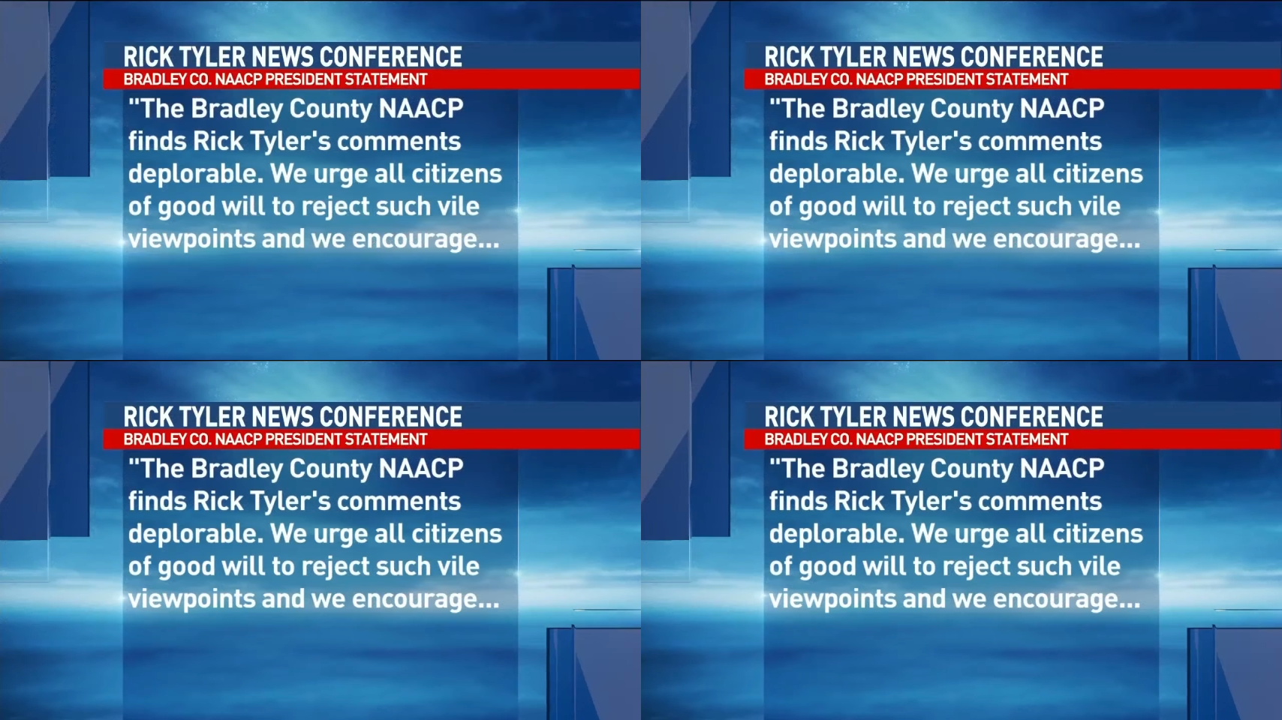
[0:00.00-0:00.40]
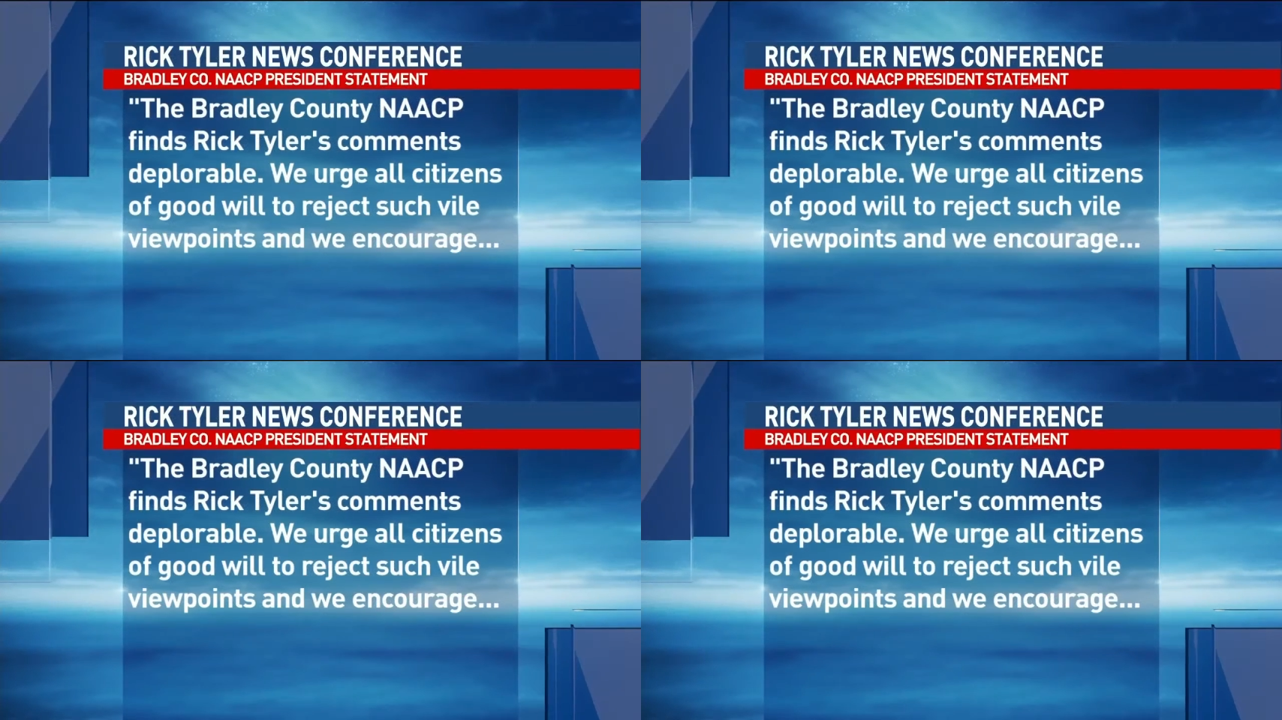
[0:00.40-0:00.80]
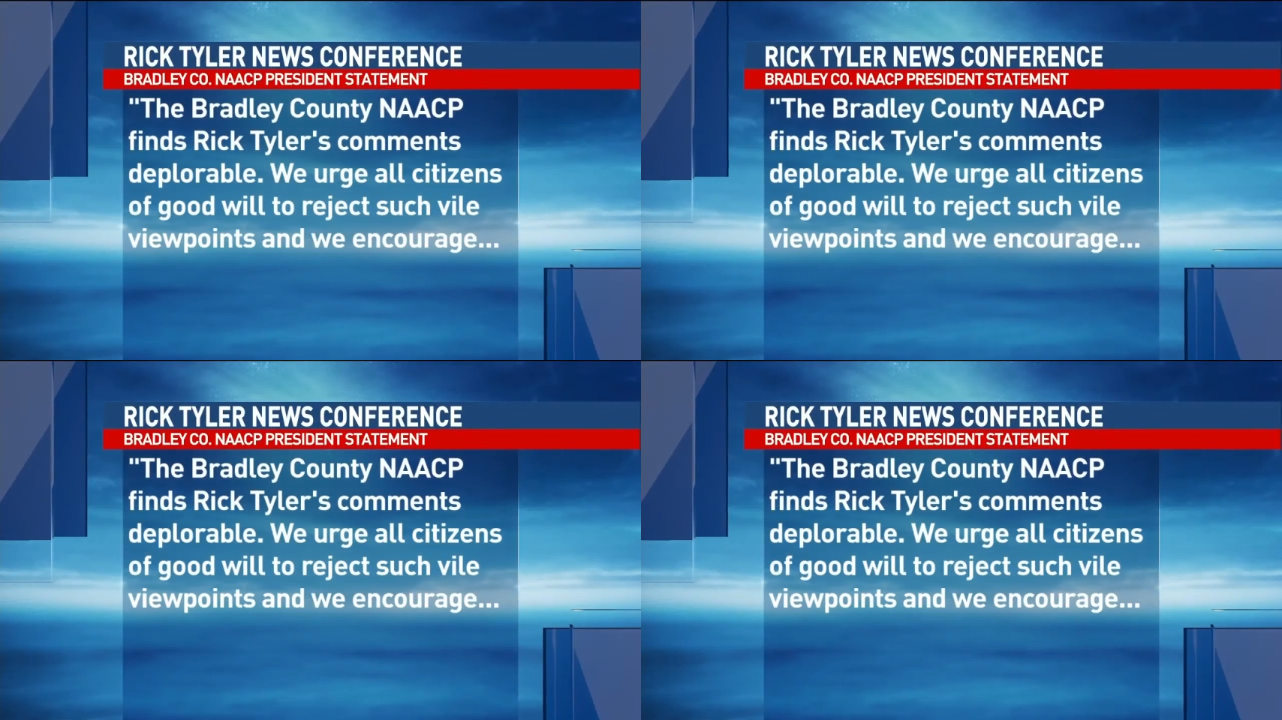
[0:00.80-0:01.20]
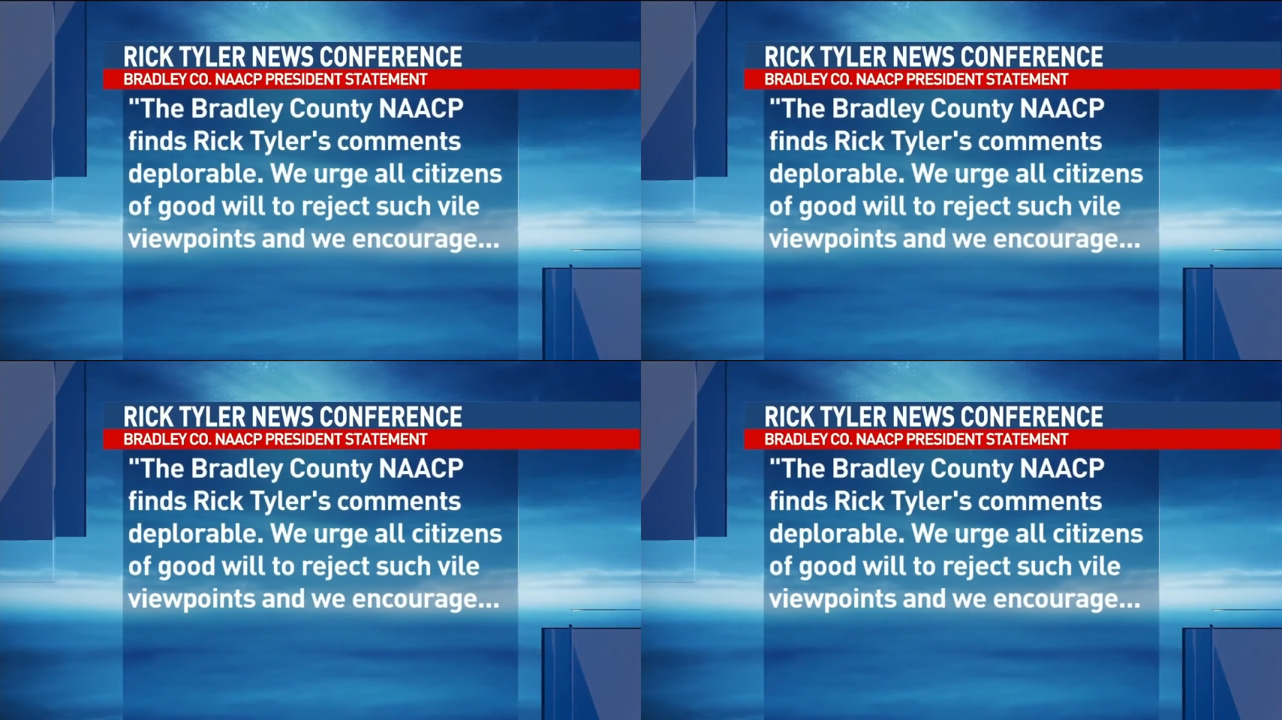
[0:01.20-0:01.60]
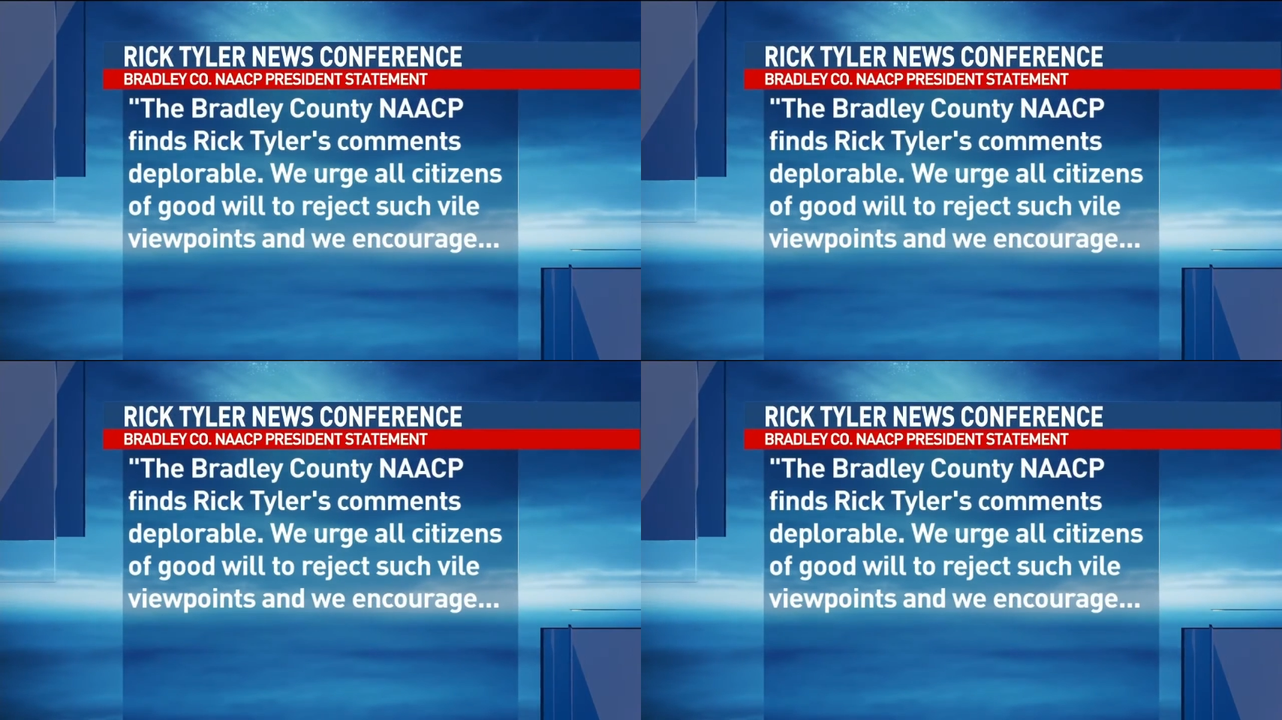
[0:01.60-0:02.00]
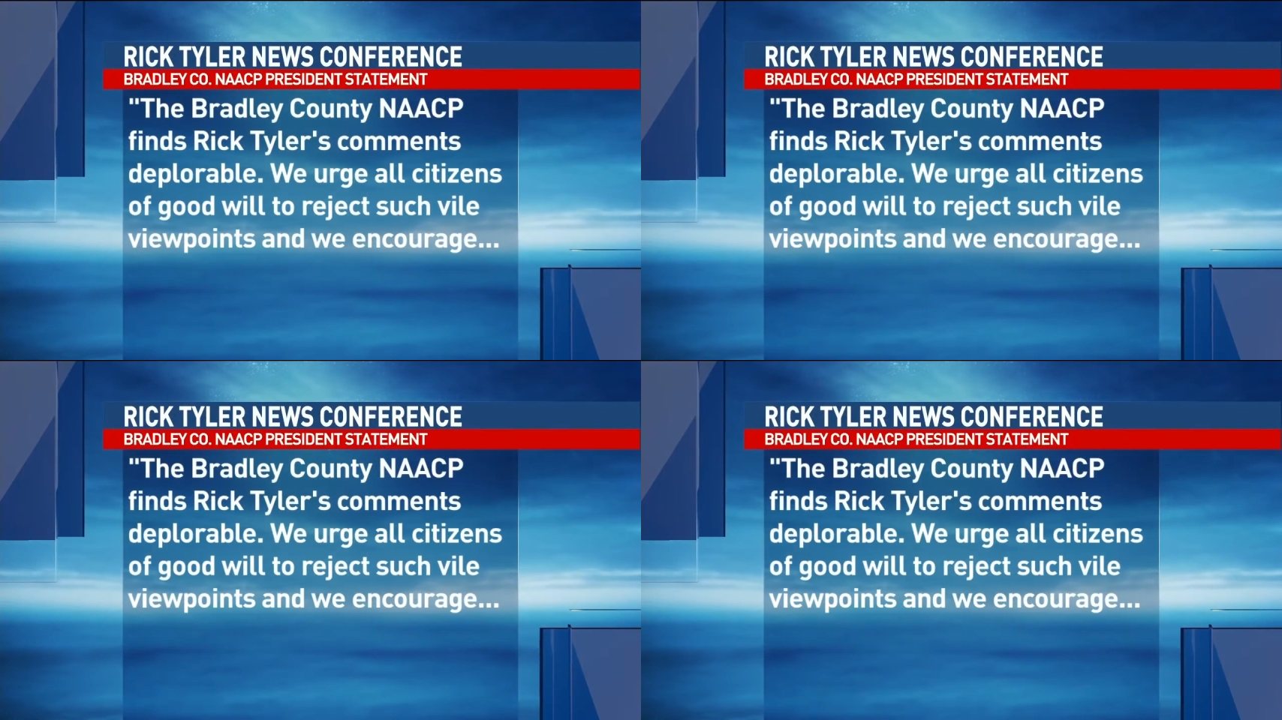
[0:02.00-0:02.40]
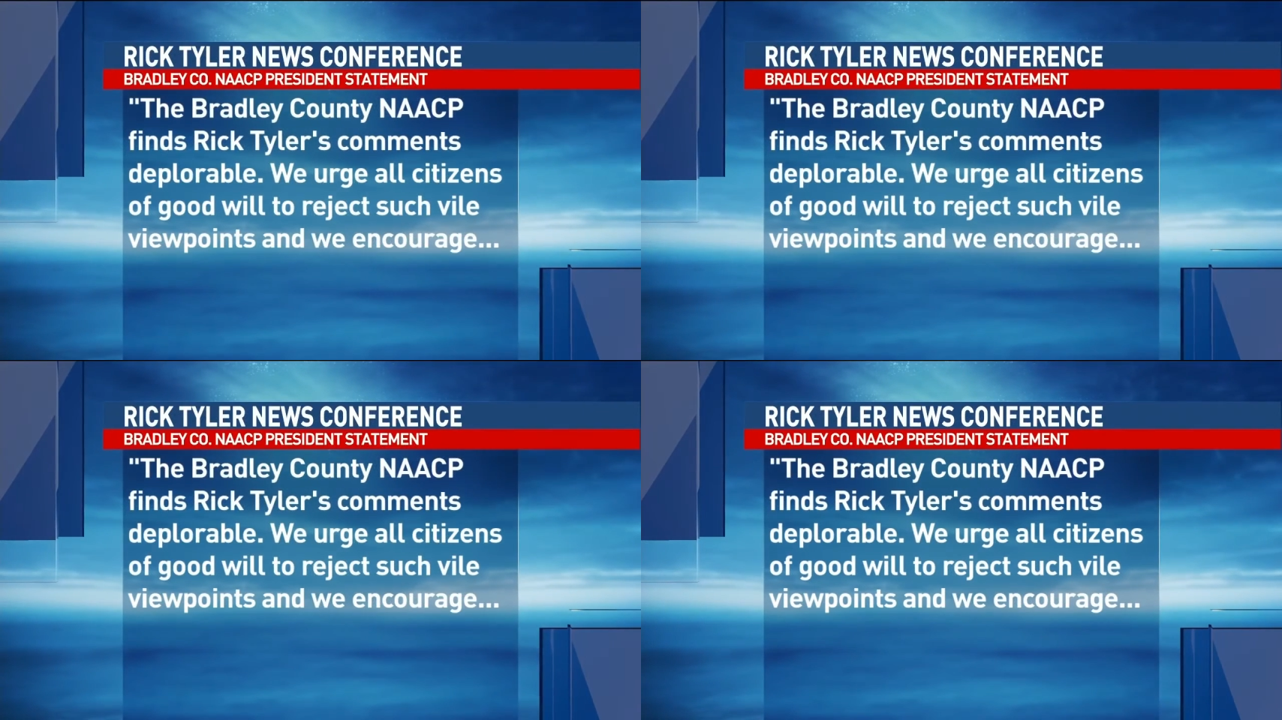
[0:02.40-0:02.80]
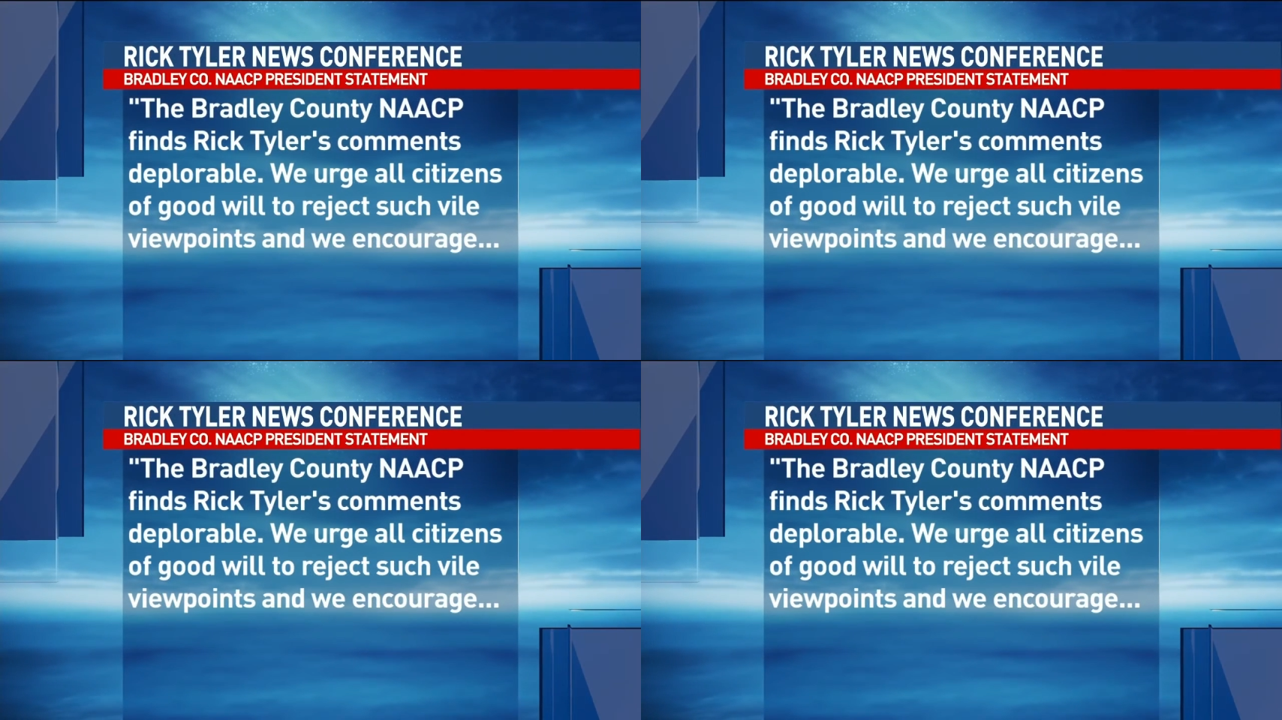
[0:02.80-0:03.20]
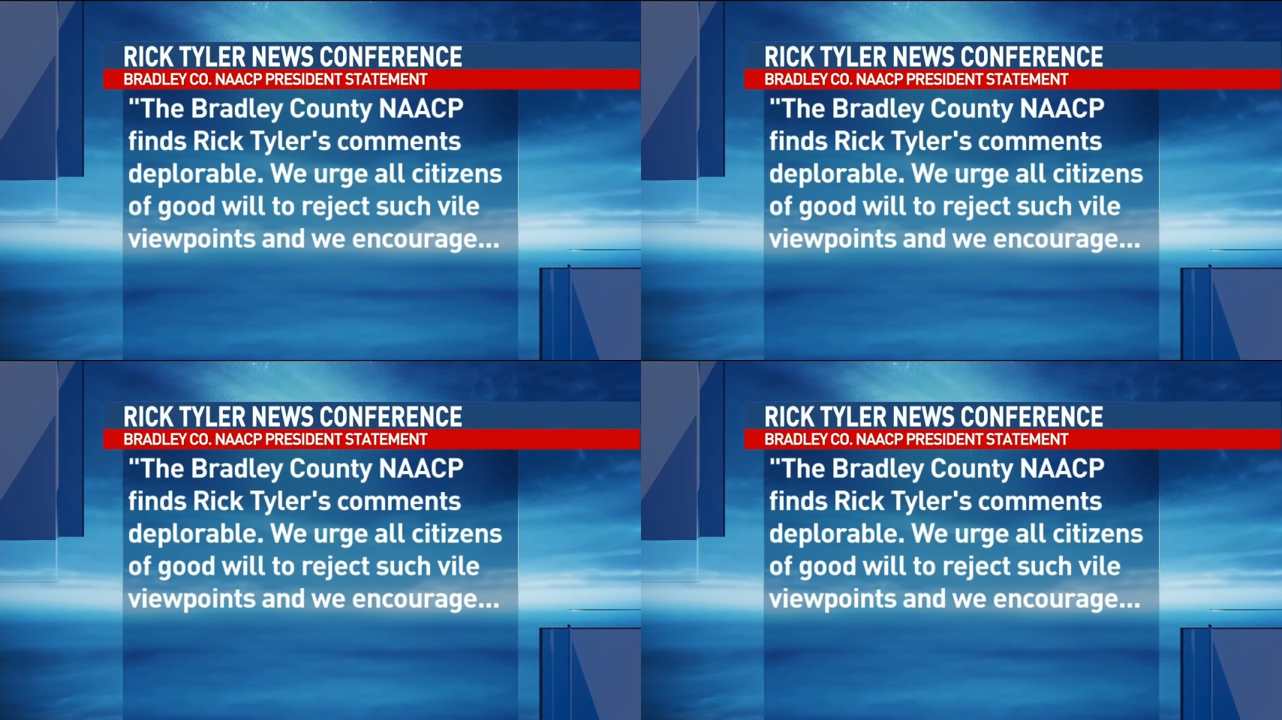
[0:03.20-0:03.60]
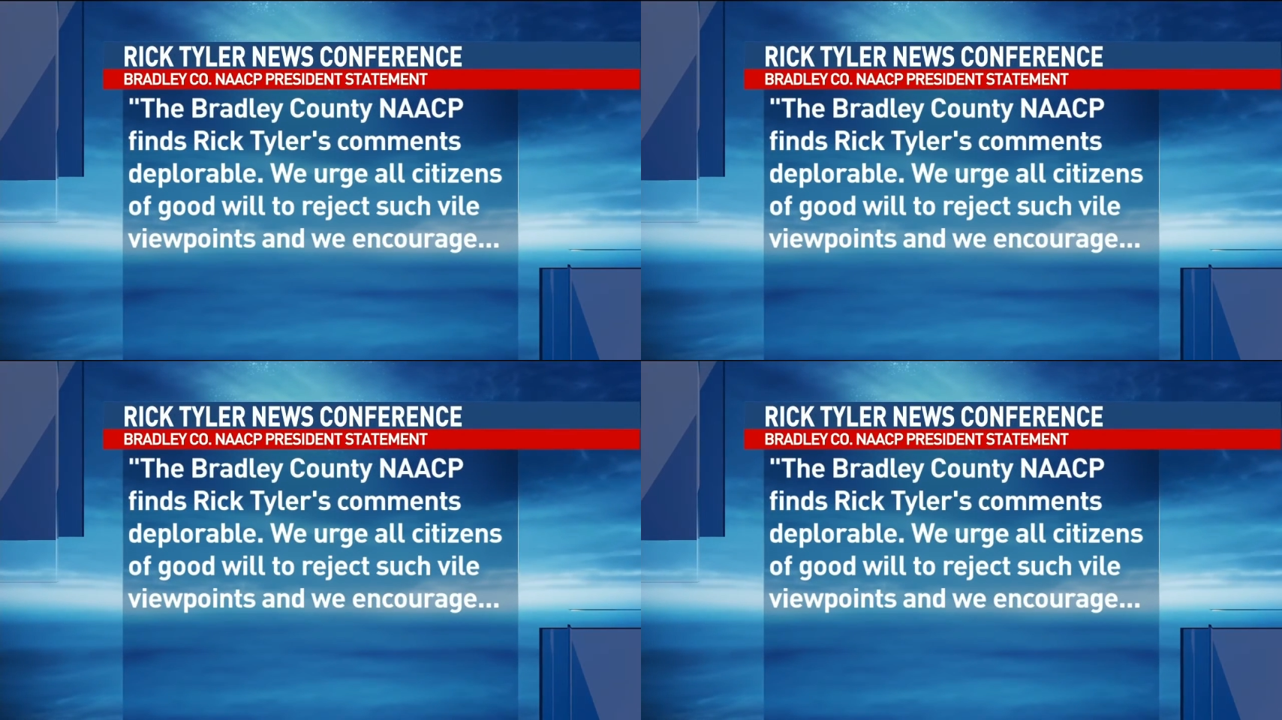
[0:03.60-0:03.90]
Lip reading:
[unreadable: no face in view]